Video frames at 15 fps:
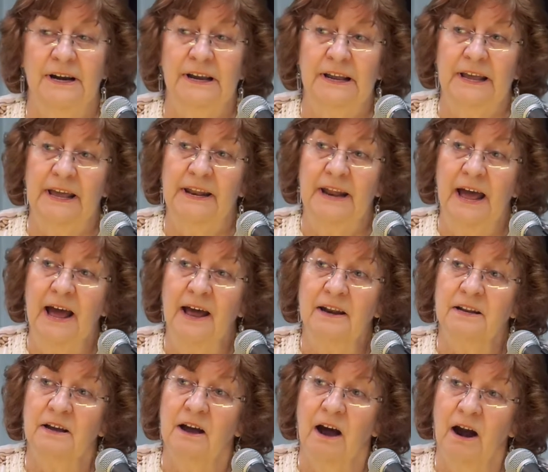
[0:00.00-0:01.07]

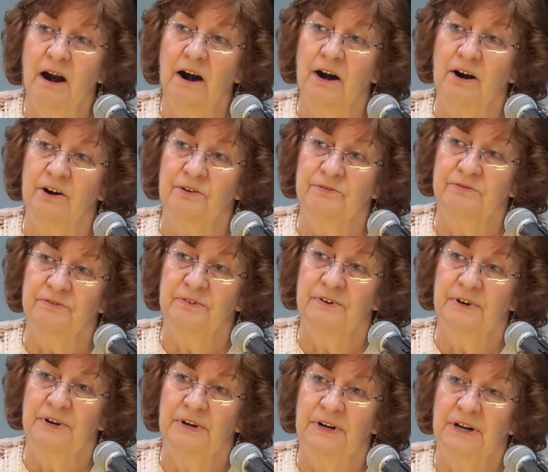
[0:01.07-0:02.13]
cannot carve
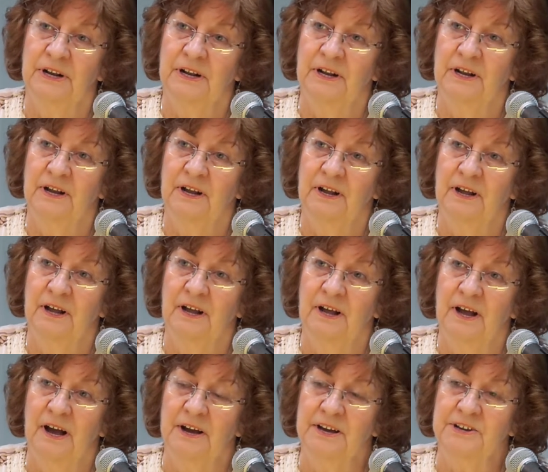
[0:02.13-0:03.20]

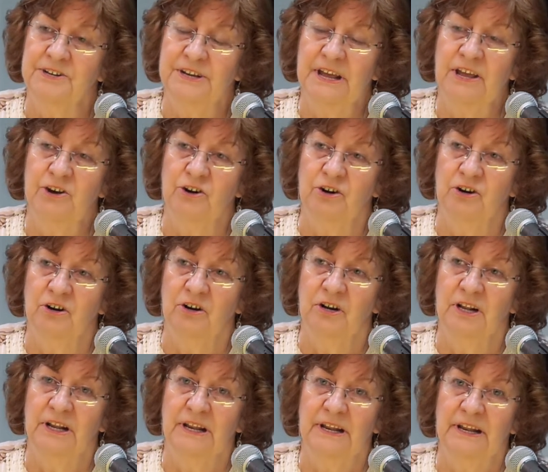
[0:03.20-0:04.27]
a container
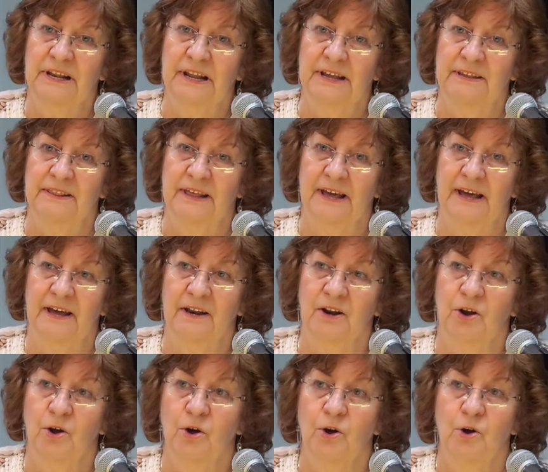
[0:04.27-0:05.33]
like that,
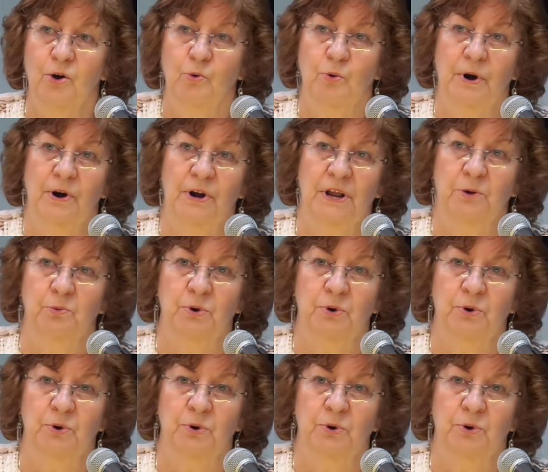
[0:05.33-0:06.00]
where it